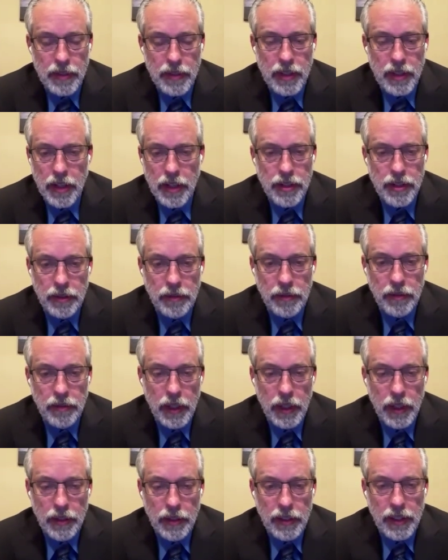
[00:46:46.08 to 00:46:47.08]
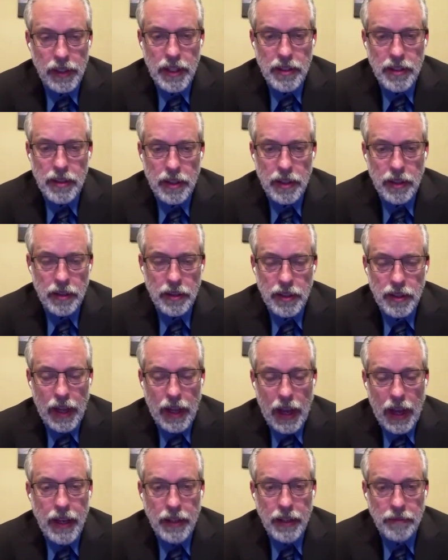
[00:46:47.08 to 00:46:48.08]
discussion leads to
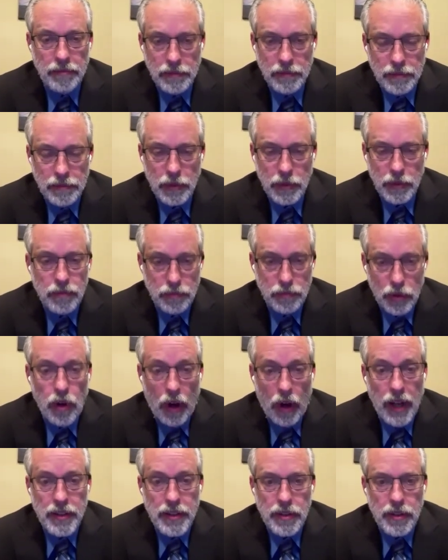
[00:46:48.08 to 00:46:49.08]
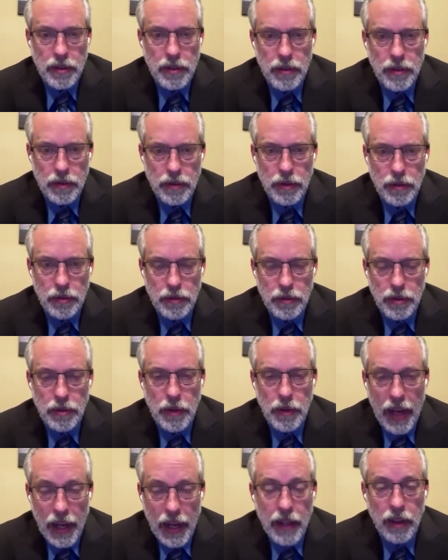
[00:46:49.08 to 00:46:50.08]
high cost
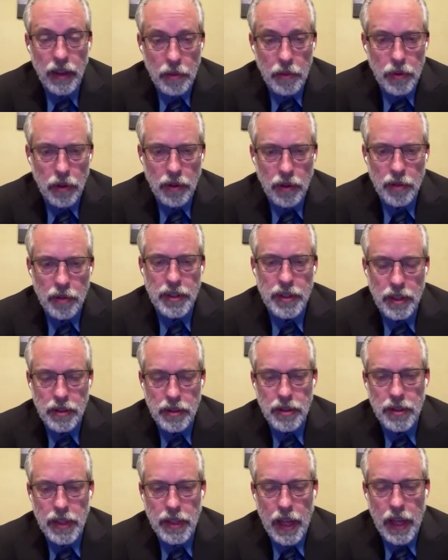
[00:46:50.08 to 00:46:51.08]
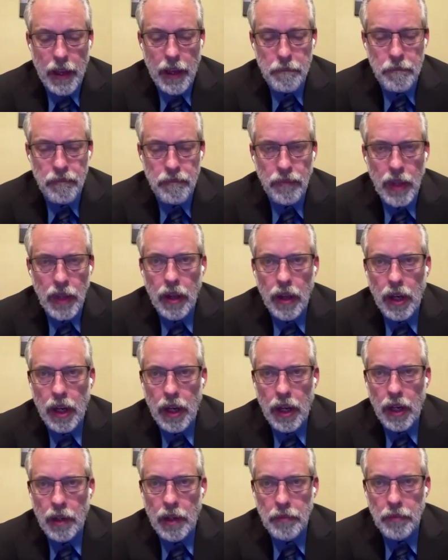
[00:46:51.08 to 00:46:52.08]
to handle a program such as that.
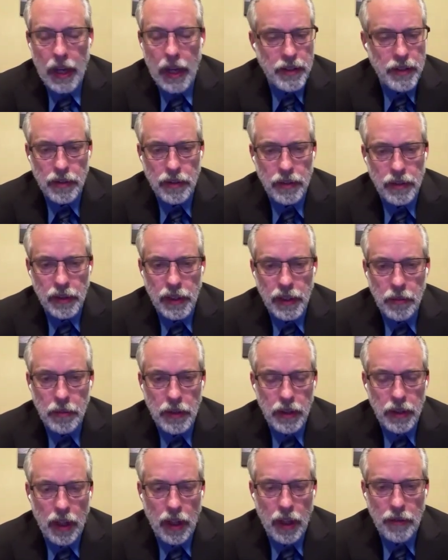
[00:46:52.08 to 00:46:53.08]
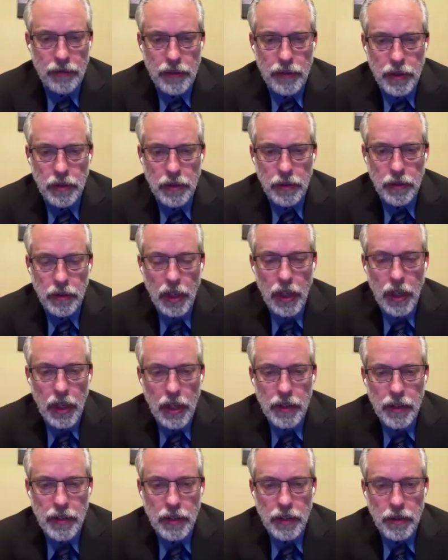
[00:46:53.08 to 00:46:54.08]
I certainly would love to
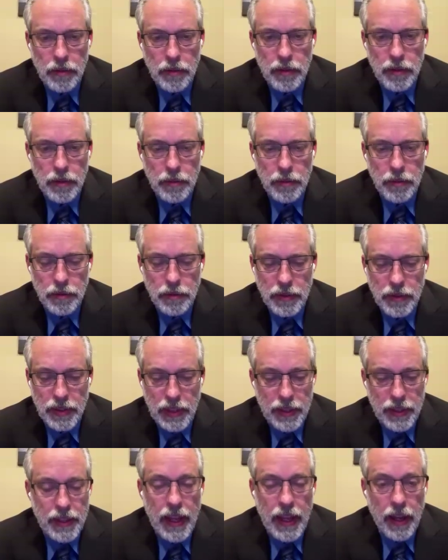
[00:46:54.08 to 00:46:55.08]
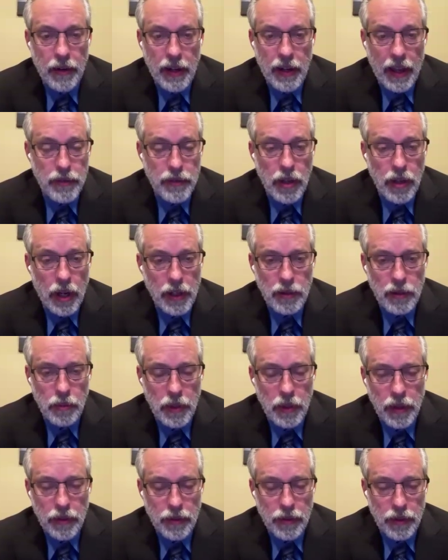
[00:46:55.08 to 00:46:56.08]
sit down. I've talked
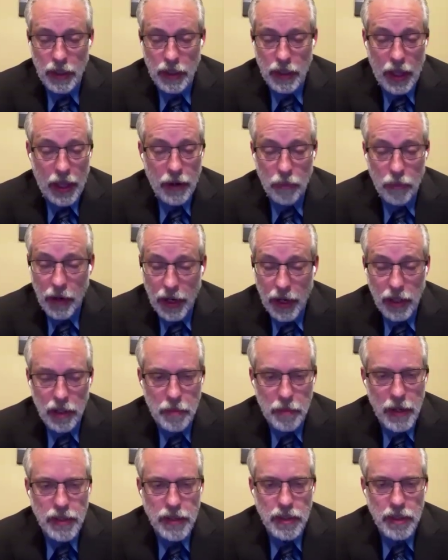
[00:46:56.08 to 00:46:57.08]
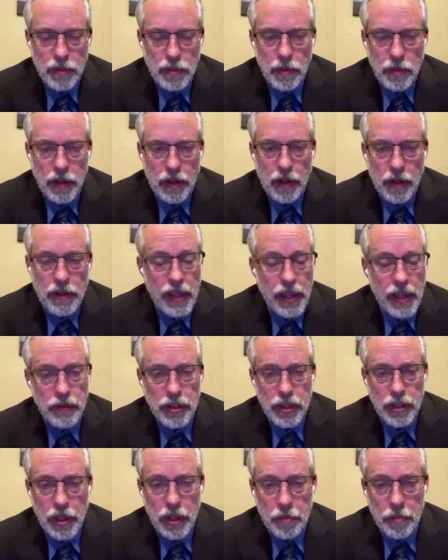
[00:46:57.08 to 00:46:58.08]
with on a regular basis with our
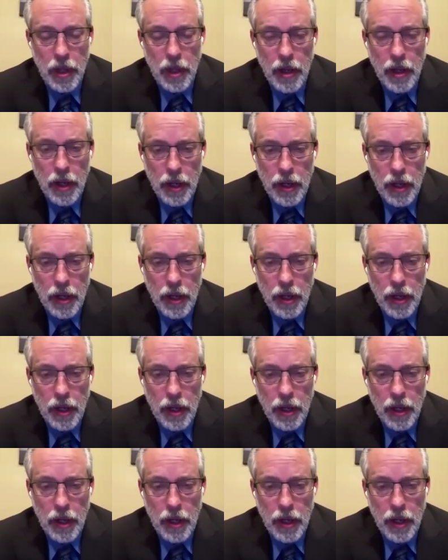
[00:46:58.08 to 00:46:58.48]
township